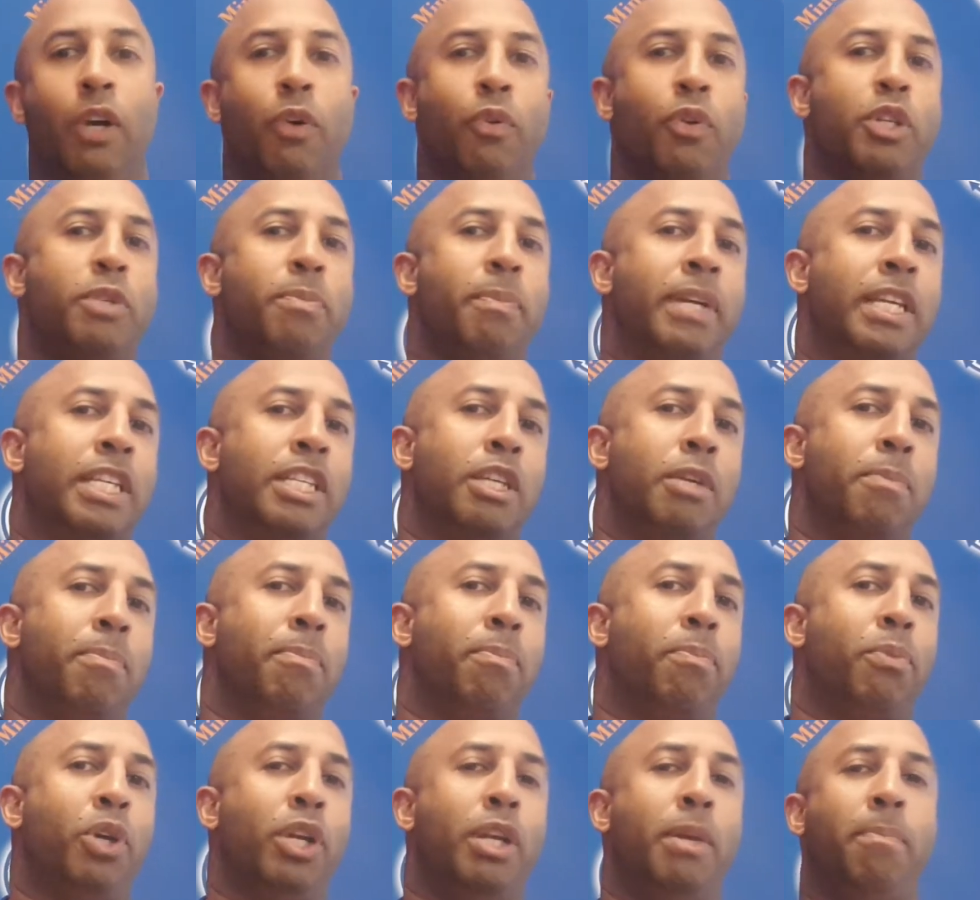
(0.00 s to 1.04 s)
which means you can
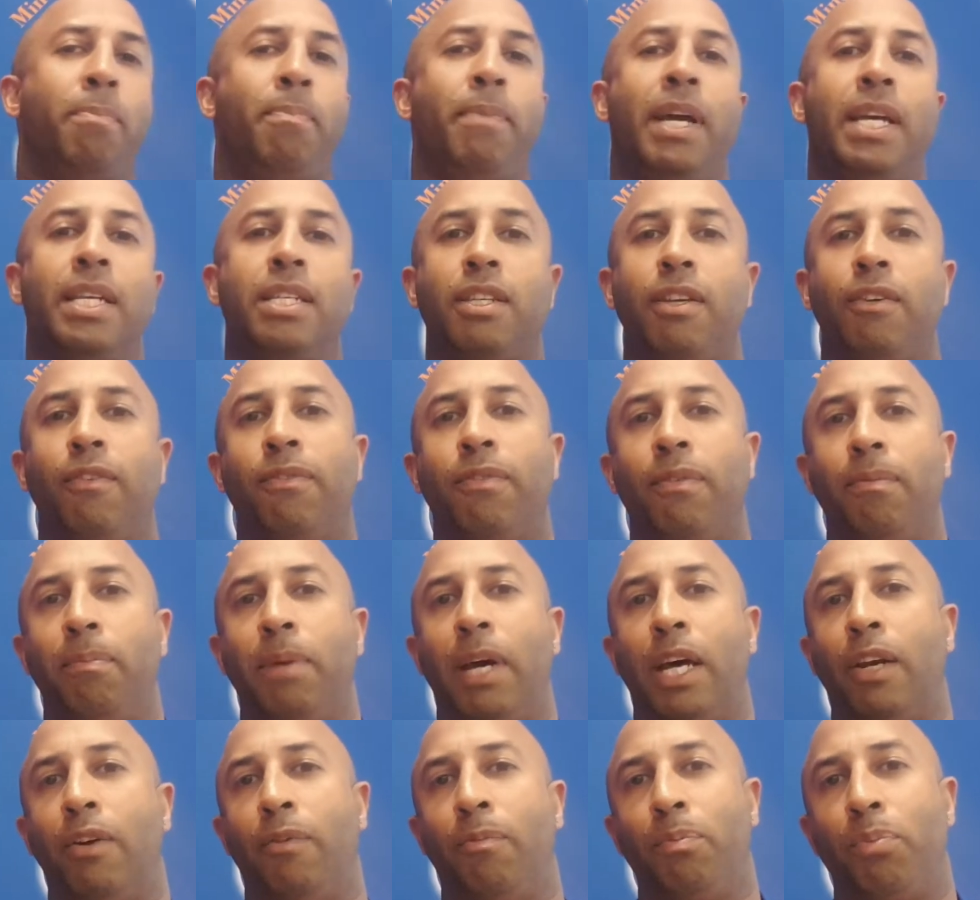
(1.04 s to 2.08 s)
put a massive
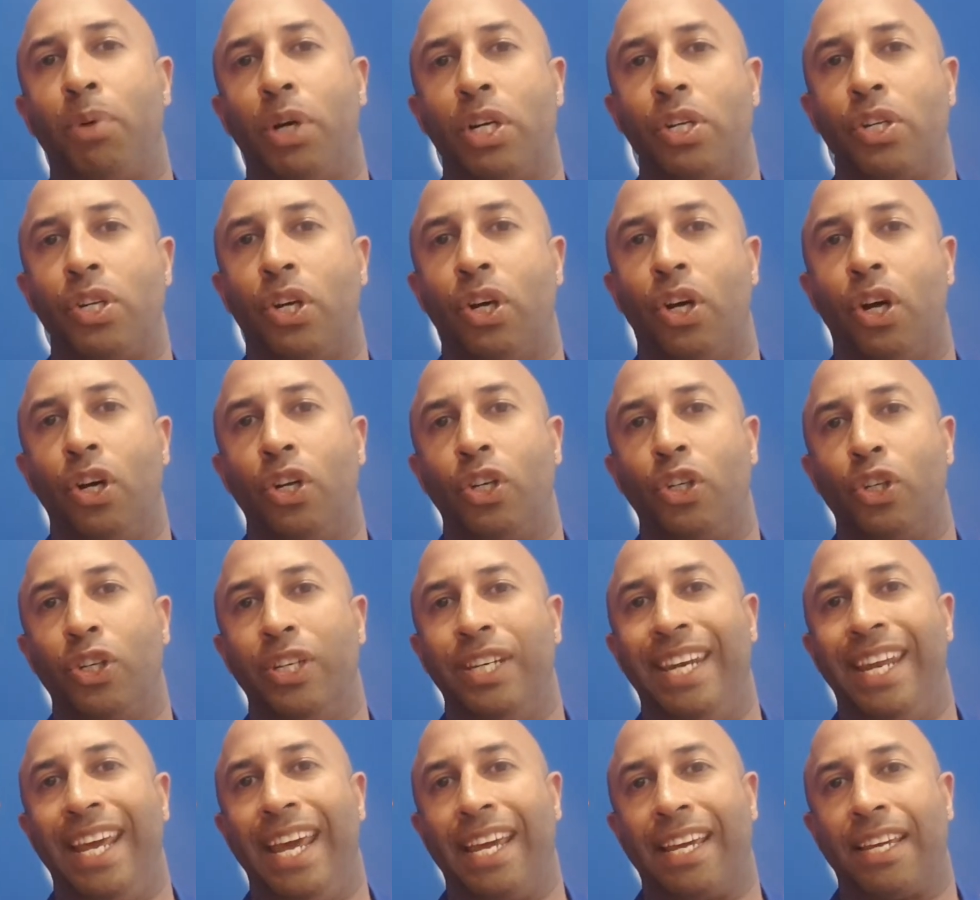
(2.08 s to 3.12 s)
amount of pressure on your
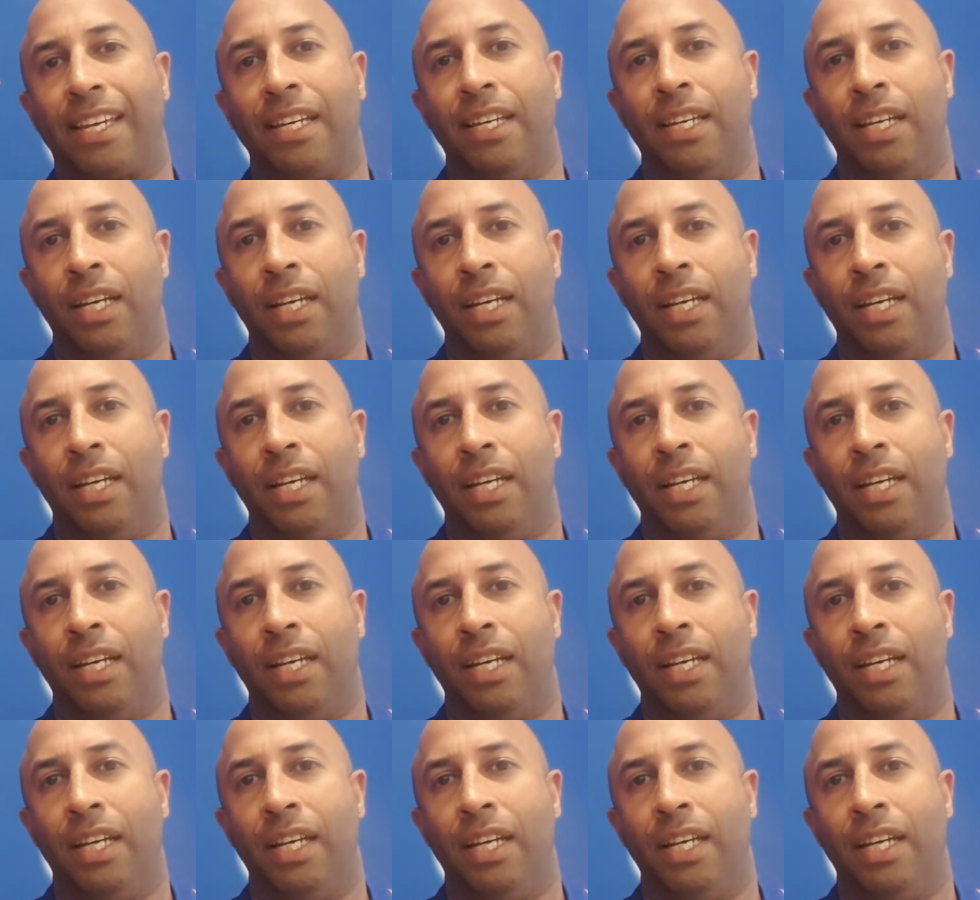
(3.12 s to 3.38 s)
neck,